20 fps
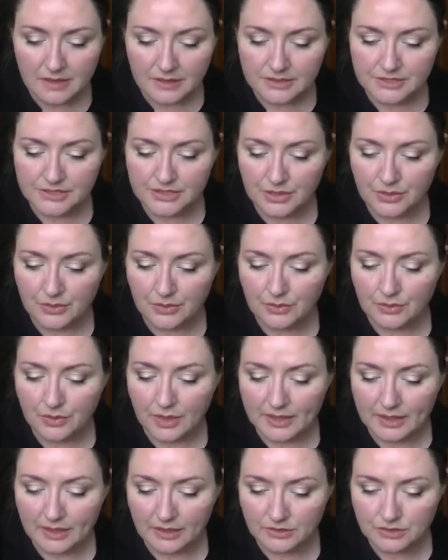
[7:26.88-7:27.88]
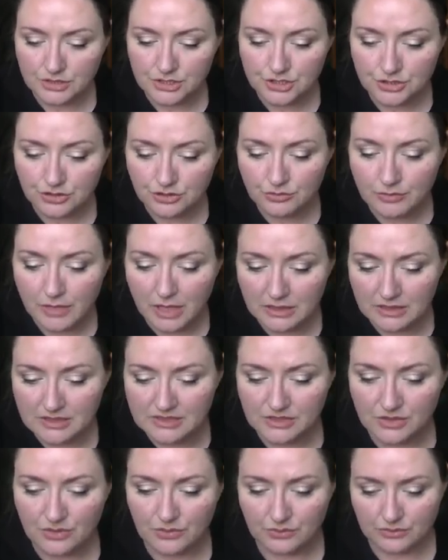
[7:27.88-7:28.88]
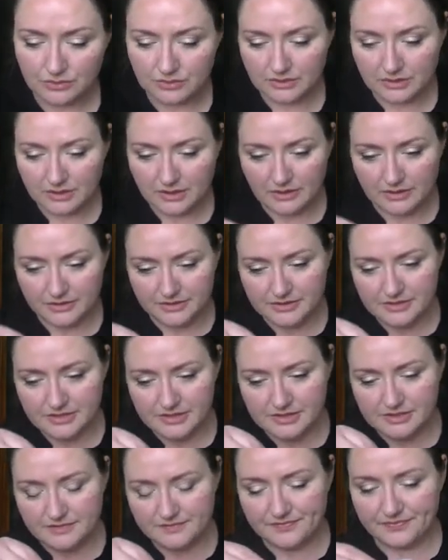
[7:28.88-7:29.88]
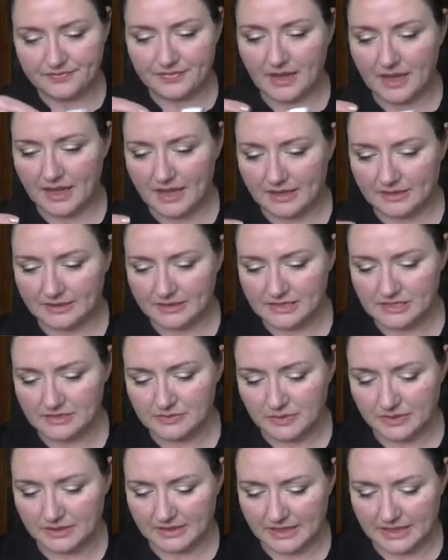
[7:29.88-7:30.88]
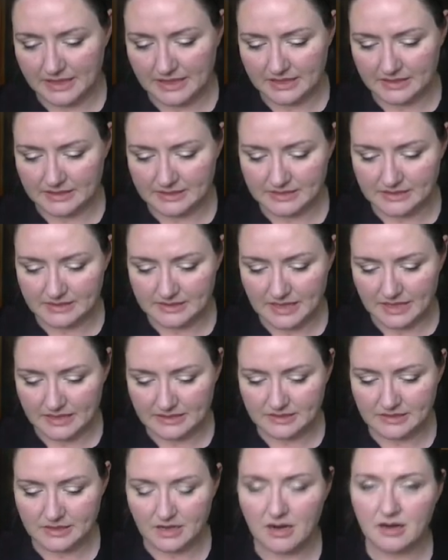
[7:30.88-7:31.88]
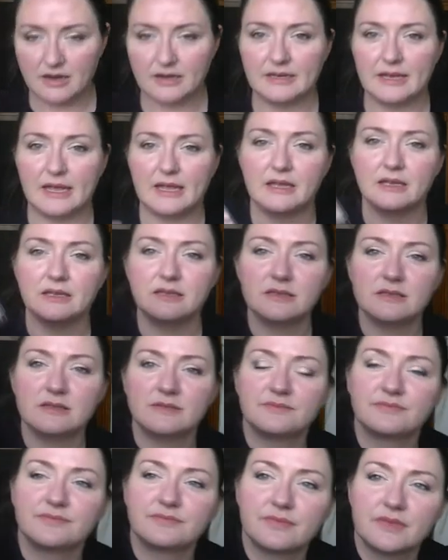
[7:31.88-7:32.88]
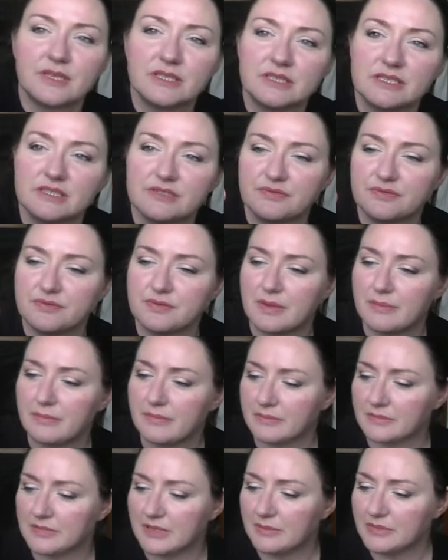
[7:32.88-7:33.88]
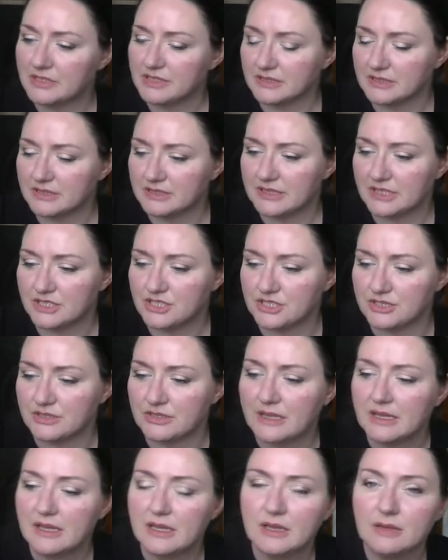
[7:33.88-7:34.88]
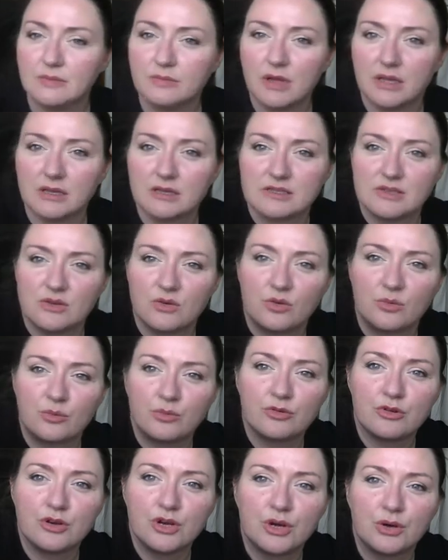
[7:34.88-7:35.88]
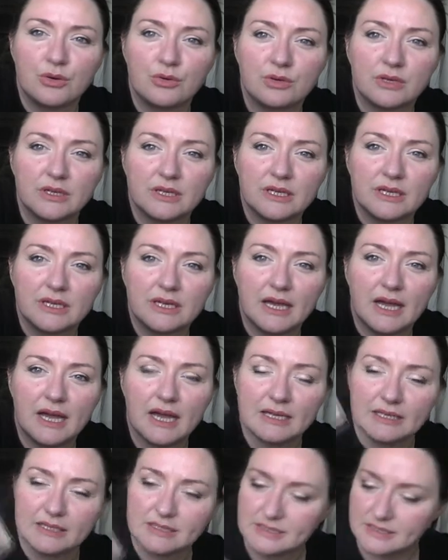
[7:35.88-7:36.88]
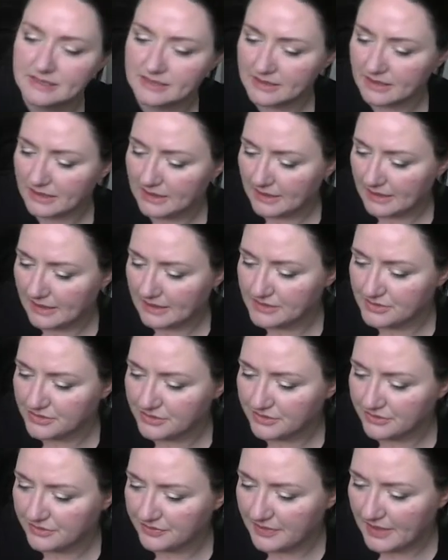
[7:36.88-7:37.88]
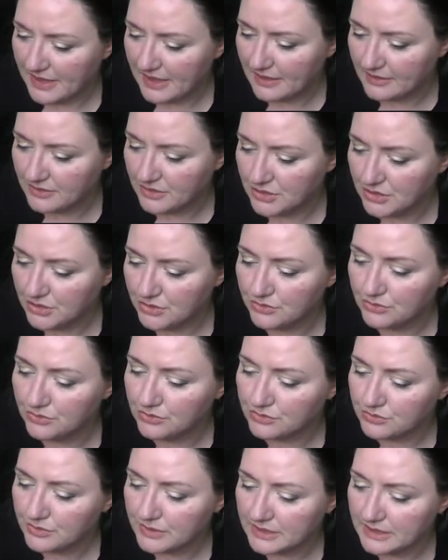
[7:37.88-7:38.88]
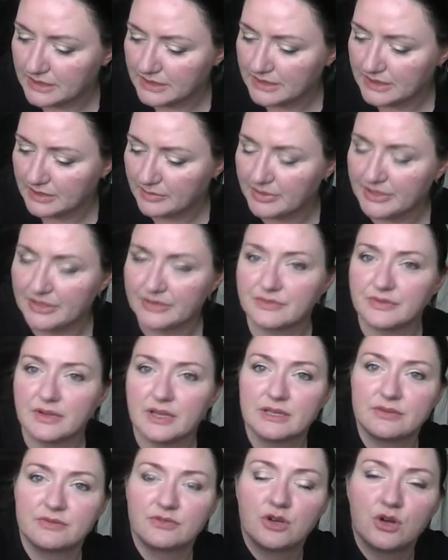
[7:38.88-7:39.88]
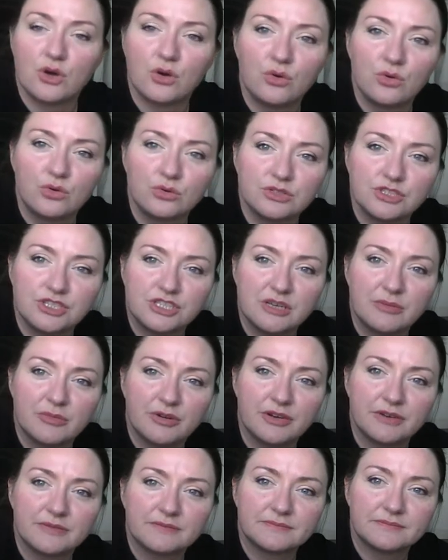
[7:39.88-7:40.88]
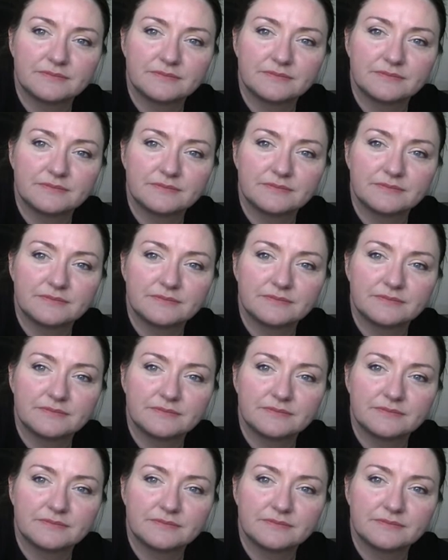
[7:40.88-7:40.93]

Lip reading: So I got 2 Model's Own colours. This one is Stark Naked. This is a limited edition Model's Own Pro, and it's a sort of nude with a little bit of kind of gold shimmer.